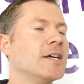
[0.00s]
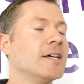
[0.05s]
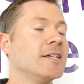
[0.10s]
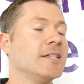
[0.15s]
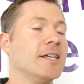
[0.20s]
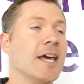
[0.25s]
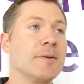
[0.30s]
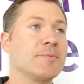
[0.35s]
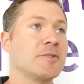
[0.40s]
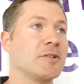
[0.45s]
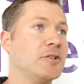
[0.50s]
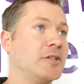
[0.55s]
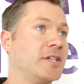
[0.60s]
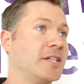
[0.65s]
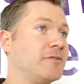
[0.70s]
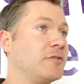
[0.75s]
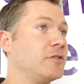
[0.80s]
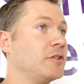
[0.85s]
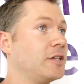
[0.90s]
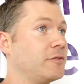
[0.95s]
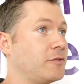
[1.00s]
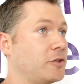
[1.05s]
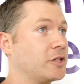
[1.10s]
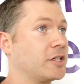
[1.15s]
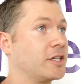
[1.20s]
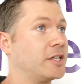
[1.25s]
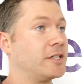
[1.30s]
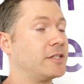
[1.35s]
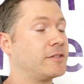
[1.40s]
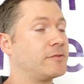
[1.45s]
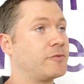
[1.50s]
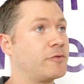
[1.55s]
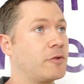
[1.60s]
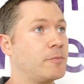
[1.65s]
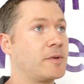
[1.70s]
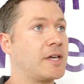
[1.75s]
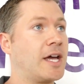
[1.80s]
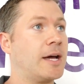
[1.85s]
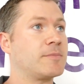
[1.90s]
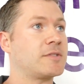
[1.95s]
Yeah, absolutely. If you're looking at it
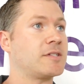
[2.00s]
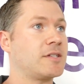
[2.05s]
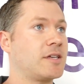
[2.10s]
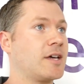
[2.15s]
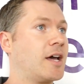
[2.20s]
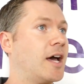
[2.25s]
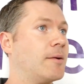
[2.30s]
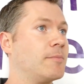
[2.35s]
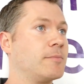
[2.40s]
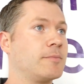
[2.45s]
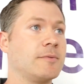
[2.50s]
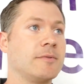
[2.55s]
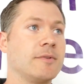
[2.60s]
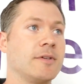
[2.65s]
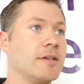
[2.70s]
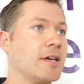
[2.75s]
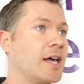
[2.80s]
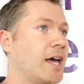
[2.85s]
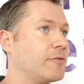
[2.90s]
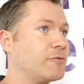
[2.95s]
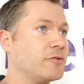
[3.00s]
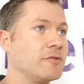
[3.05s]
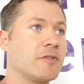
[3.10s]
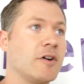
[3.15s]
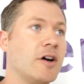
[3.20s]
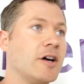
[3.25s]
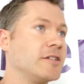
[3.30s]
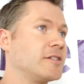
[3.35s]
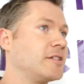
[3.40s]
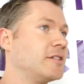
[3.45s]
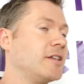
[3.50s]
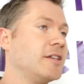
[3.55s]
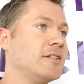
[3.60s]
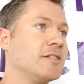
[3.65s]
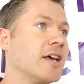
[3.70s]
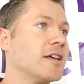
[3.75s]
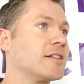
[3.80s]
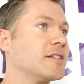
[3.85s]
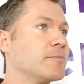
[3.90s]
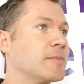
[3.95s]
from camp to camp, every fight
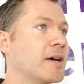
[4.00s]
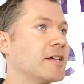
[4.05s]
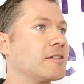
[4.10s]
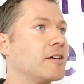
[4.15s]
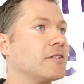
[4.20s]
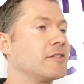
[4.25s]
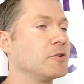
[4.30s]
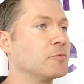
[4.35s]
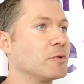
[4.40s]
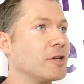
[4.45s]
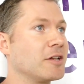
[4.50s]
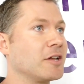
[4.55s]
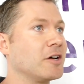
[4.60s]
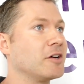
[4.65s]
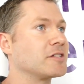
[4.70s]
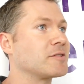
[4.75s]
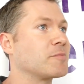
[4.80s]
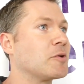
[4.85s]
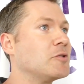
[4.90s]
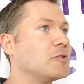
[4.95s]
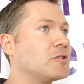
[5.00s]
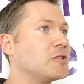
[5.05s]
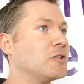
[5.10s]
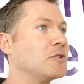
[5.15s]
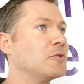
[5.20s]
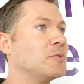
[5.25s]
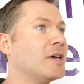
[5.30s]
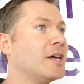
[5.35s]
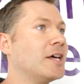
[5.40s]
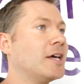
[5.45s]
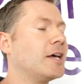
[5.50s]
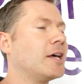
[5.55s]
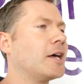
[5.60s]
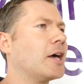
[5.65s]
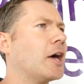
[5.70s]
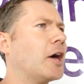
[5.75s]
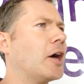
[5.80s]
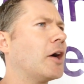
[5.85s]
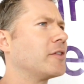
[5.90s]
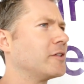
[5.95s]
he's getting better. I think when I last spoke to you,
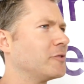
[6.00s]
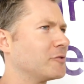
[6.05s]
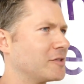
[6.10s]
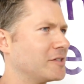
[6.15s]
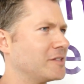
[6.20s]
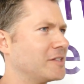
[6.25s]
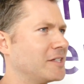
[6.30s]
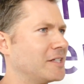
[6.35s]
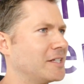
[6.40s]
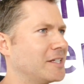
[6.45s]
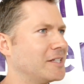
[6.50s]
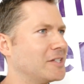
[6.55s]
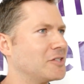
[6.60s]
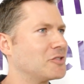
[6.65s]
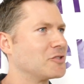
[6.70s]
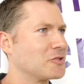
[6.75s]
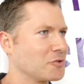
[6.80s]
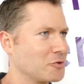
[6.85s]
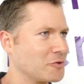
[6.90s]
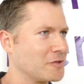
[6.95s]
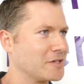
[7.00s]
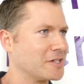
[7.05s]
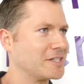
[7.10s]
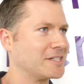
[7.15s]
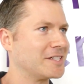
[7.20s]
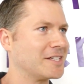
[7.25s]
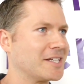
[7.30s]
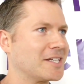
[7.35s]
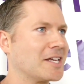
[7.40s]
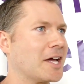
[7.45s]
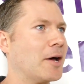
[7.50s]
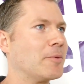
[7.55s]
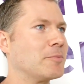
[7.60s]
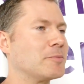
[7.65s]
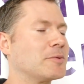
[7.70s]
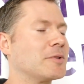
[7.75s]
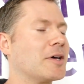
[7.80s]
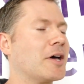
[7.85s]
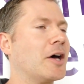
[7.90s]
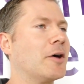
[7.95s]
I think it was in the Shizora
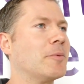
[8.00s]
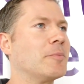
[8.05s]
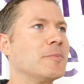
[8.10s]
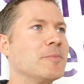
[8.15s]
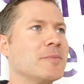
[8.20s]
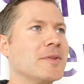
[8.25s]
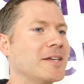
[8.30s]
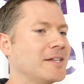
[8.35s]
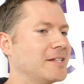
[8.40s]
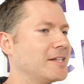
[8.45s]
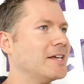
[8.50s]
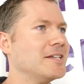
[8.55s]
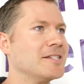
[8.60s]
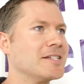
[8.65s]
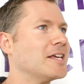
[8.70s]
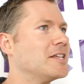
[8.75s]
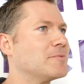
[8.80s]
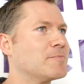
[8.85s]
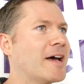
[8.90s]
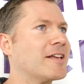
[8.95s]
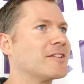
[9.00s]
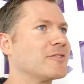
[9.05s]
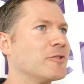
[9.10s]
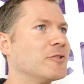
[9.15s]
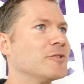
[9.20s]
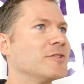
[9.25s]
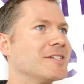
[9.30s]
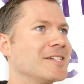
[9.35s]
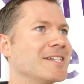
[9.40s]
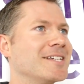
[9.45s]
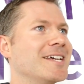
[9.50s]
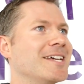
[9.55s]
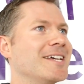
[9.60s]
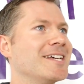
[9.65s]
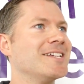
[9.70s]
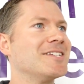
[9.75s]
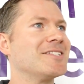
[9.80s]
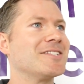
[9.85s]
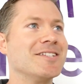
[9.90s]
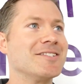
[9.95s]
camp, he's better on
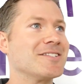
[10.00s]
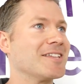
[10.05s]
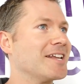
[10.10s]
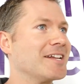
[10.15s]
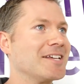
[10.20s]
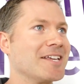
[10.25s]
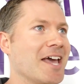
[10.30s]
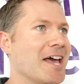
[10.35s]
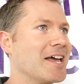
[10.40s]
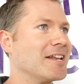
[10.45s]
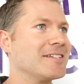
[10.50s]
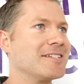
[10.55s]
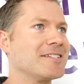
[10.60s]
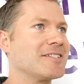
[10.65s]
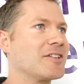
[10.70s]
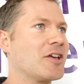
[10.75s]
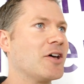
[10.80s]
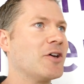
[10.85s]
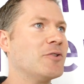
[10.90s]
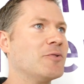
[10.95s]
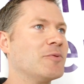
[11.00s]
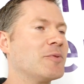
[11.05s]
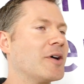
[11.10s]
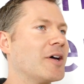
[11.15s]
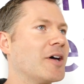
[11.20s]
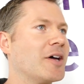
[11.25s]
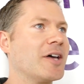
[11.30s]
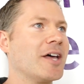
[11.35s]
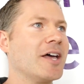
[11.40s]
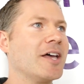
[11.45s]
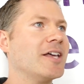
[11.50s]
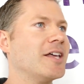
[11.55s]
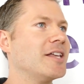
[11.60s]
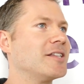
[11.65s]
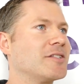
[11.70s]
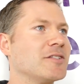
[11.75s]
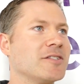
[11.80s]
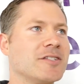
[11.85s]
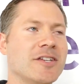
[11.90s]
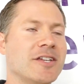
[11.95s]
since then again. So
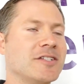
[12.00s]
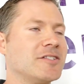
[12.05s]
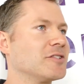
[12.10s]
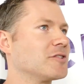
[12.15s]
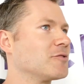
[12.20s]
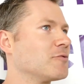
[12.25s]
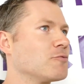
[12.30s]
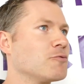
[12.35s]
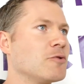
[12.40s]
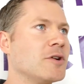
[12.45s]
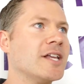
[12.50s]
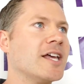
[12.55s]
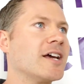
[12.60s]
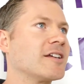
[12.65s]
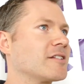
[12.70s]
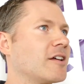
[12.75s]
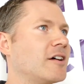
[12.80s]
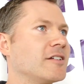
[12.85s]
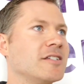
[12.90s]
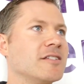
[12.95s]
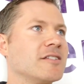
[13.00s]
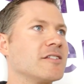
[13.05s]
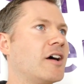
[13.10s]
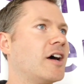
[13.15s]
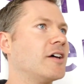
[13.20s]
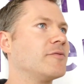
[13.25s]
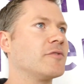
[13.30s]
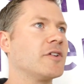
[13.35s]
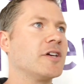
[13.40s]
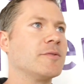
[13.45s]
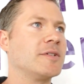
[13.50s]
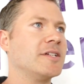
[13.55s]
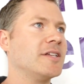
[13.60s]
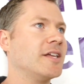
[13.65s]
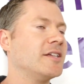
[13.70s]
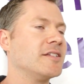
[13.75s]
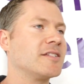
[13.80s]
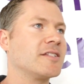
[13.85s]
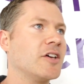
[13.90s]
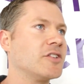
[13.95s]
it's just a really exciting time for him, and
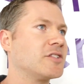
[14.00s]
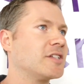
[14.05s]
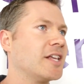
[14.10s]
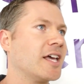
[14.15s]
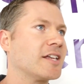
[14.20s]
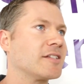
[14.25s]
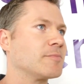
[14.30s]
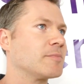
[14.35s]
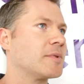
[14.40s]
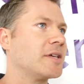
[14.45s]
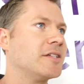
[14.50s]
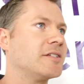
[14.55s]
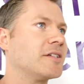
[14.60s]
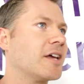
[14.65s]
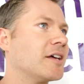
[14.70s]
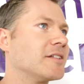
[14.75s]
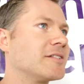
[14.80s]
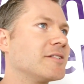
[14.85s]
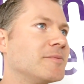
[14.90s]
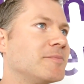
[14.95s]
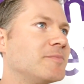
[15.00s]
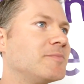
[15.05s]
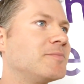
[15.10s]
he certainly hasn't peaked yet.